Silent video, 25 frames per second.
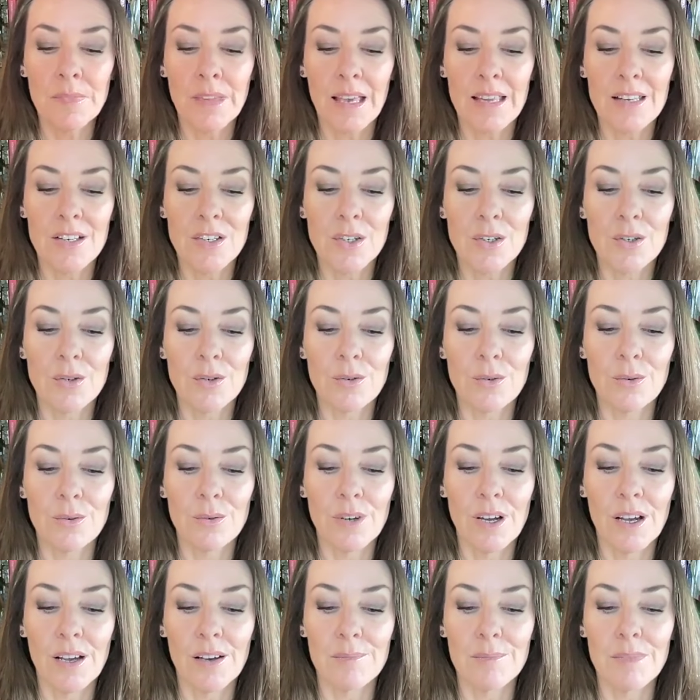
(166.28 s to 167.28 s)
and
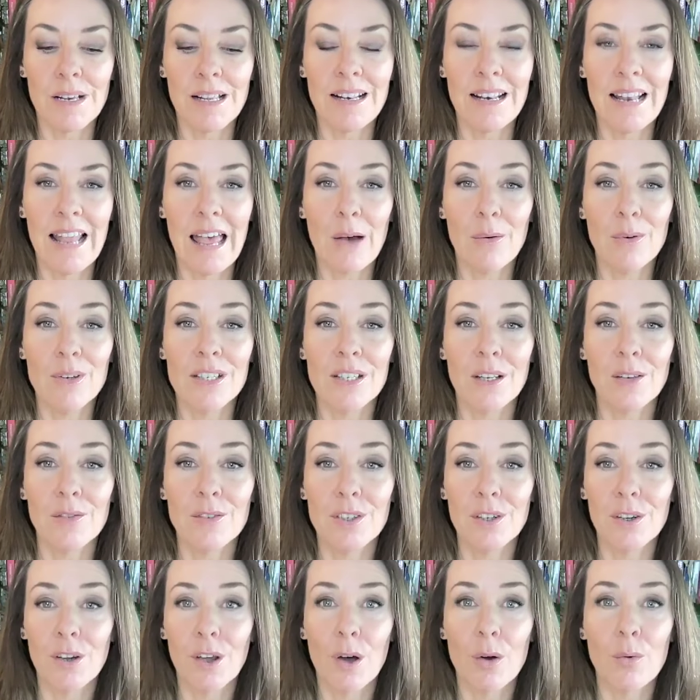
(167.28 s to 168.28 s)
to allow
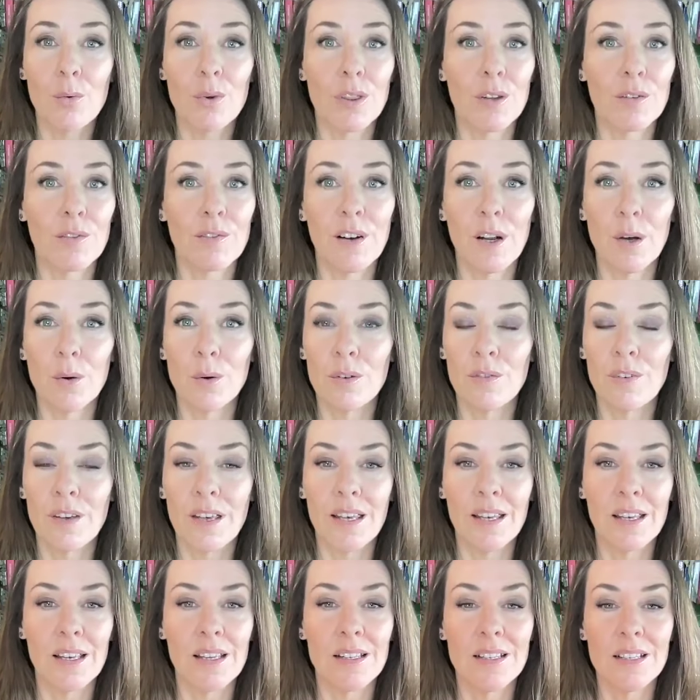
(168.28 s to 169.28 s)
ourselves to go with the flow of
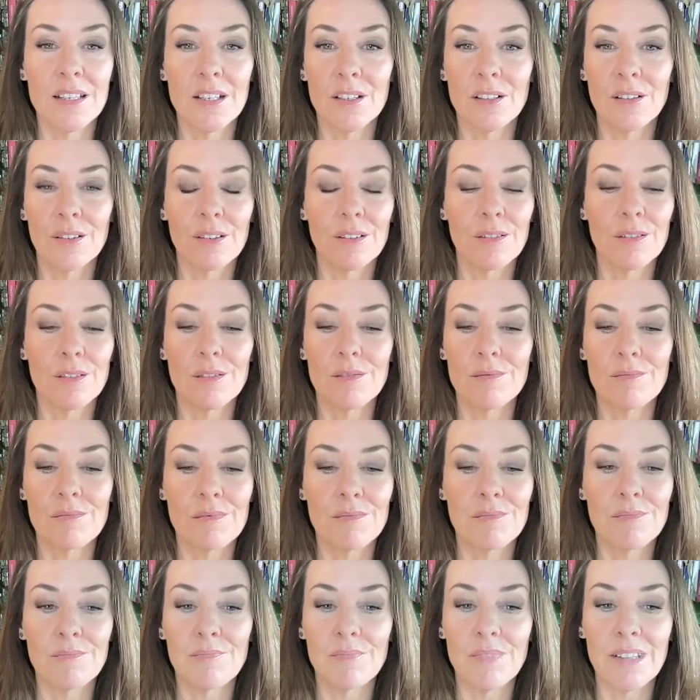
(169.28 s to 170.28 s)
it and to
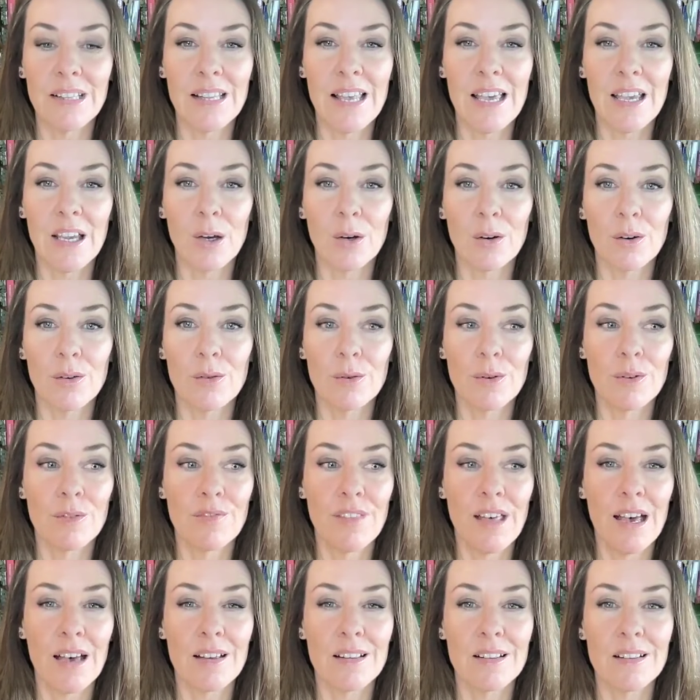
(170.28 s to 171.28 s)
let go
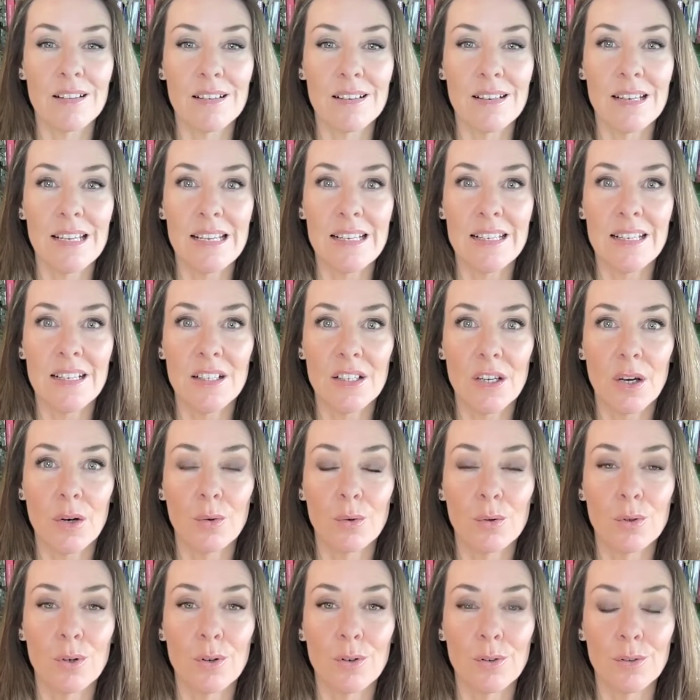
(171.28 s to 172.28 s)
of that needing to
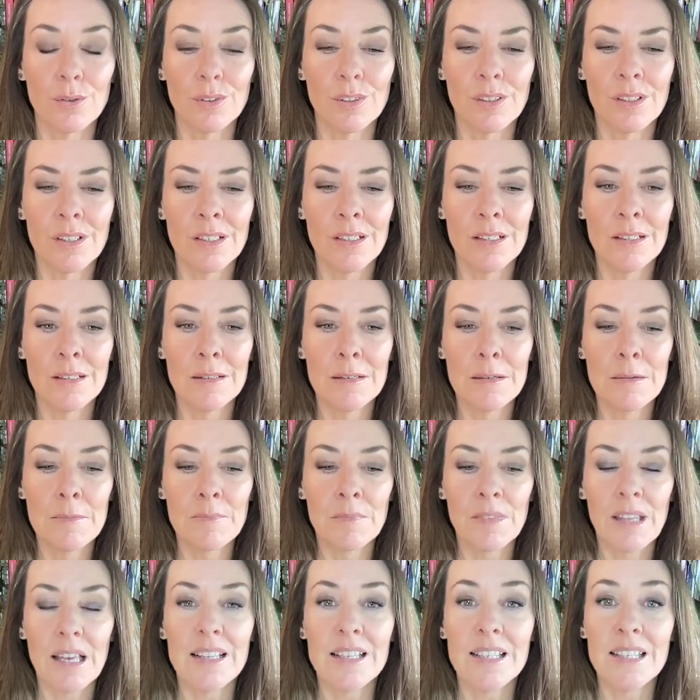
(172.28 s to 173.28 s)
hold on.
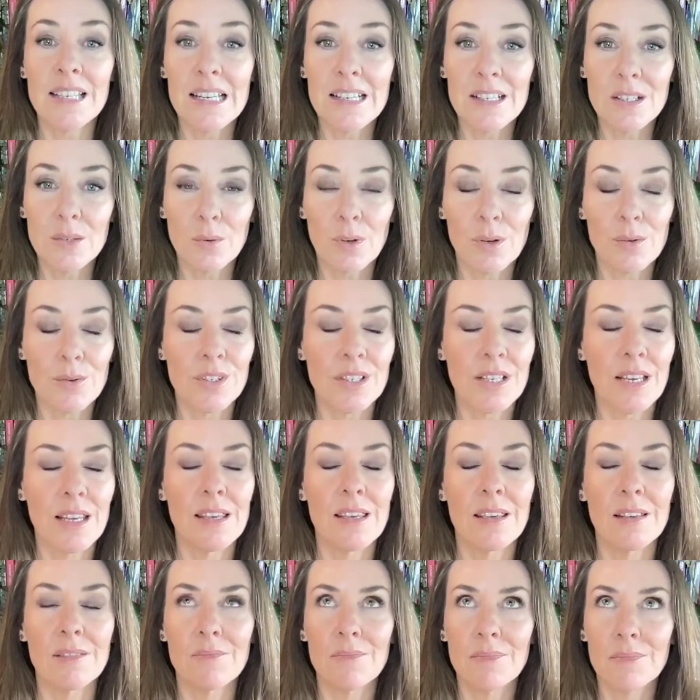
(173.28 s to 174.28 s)
And since what I was
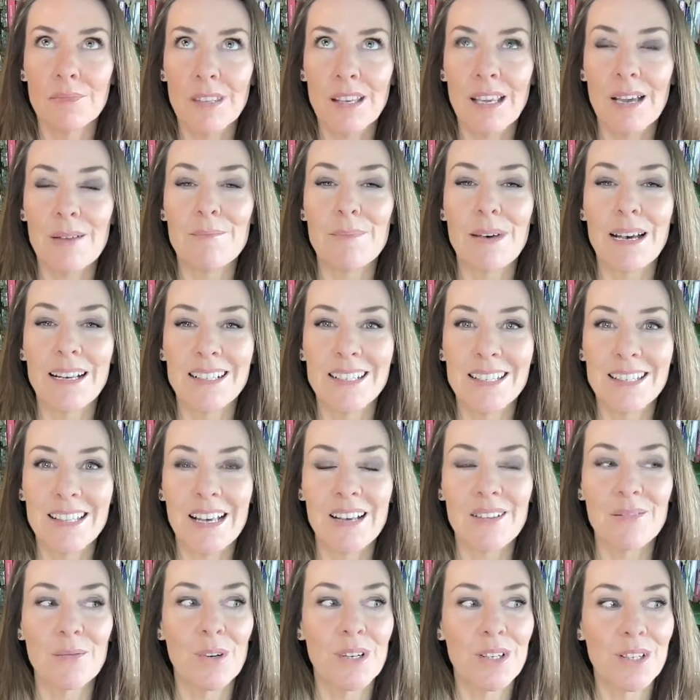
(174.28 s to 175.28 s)
saying, come back to
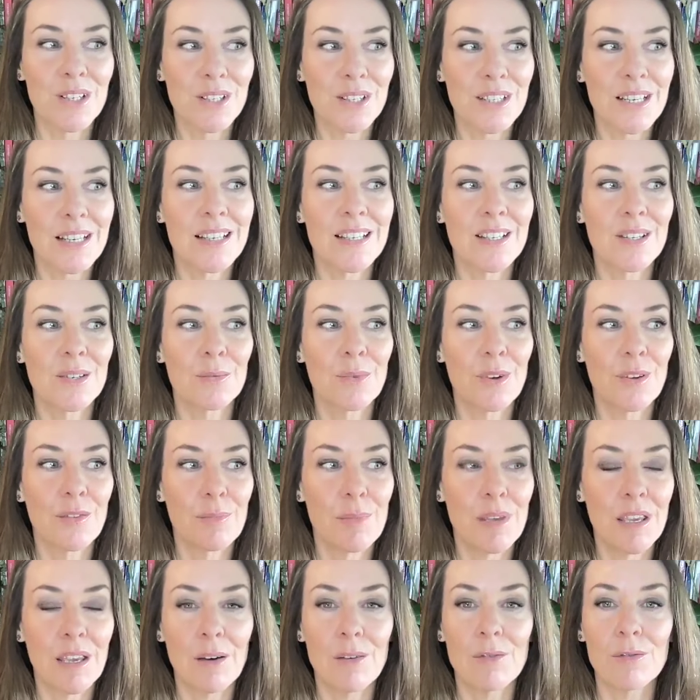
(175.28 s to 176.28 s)
that, since
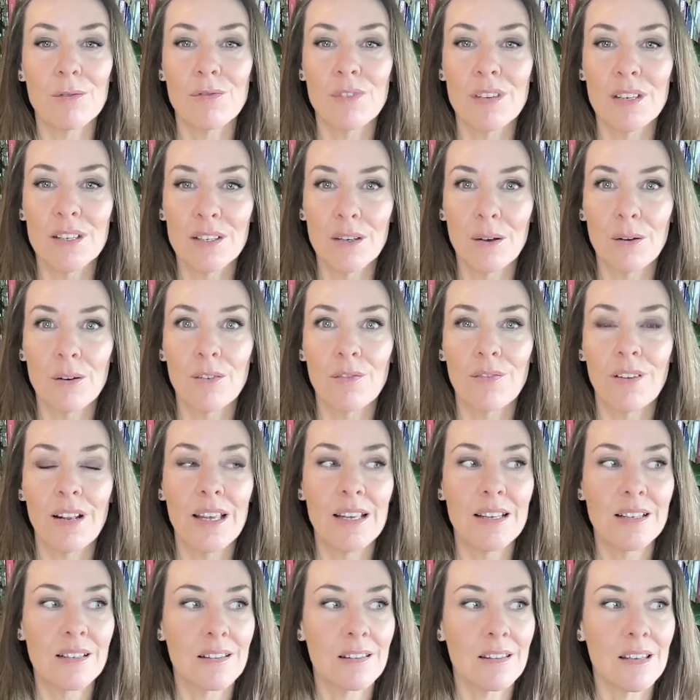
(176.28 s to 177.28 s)
we've been going through these solar
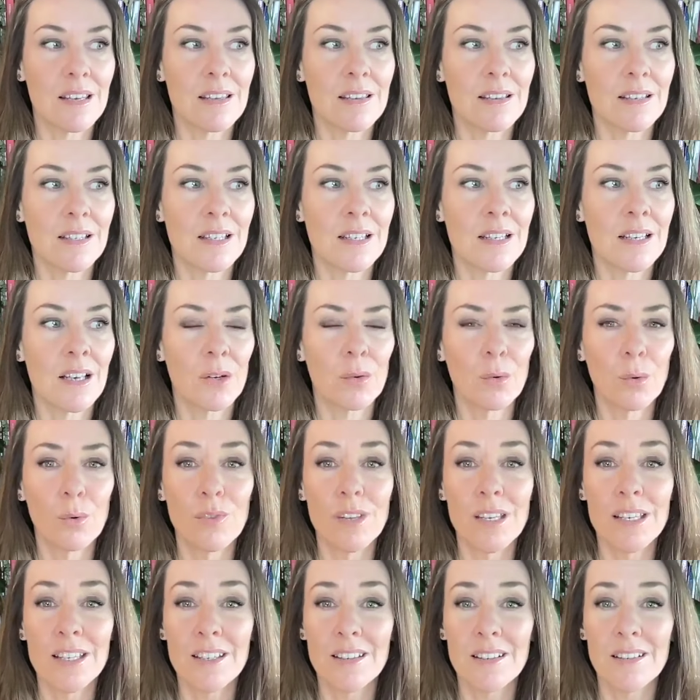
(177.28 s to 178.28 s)
flares and things and
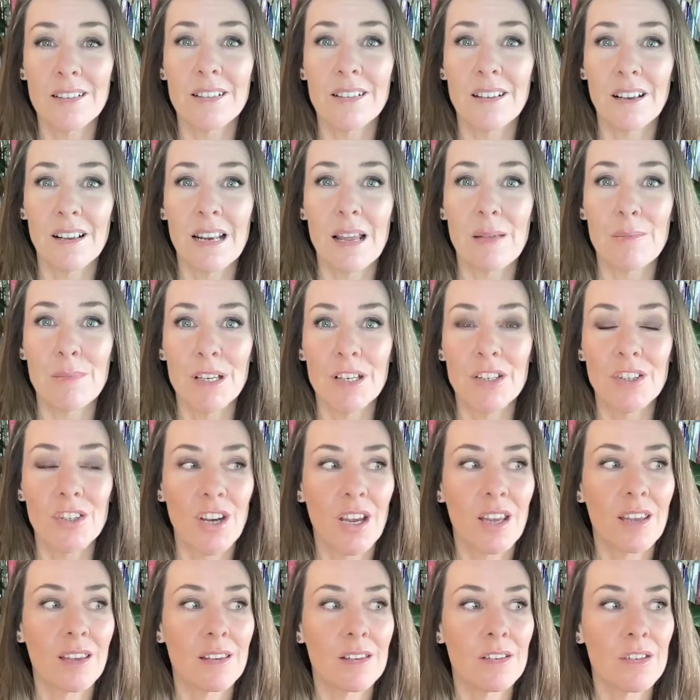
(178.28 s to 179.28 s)
all this dynamic
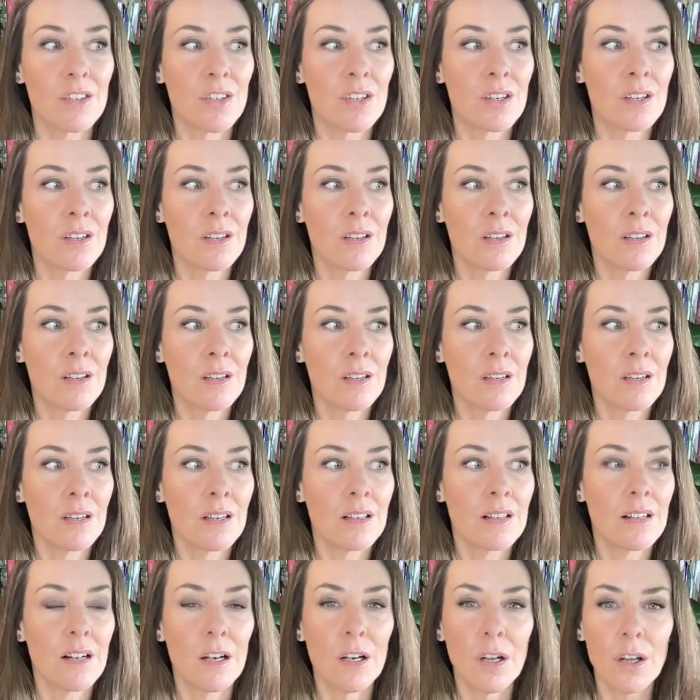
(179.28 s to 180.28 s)
change,
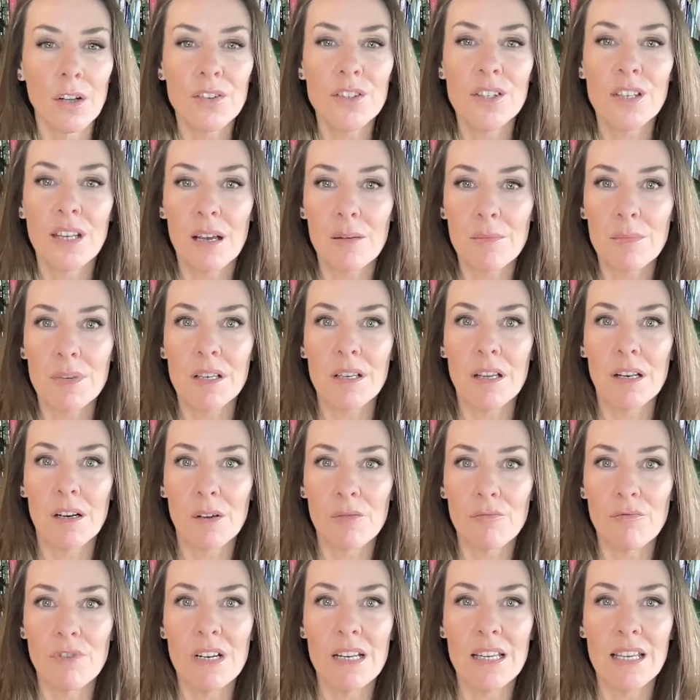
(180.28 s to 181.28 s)
lots coming,
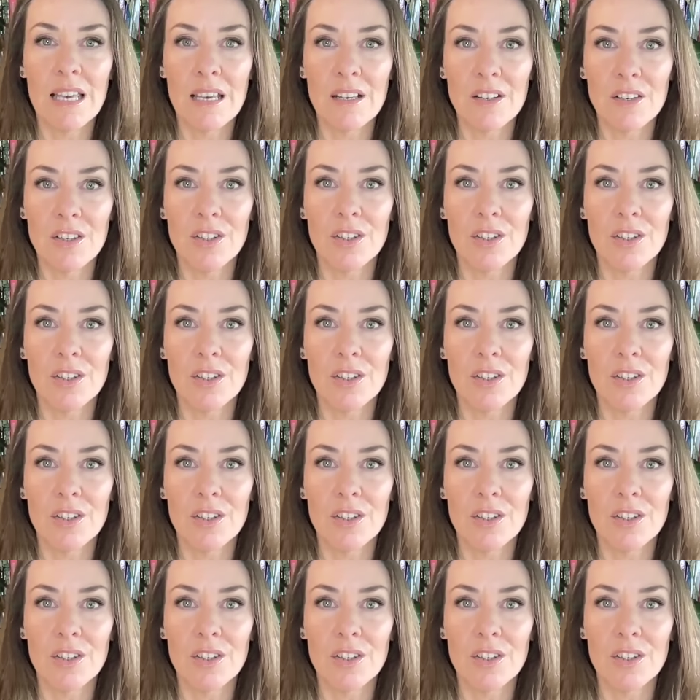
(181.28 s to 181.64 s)
really getting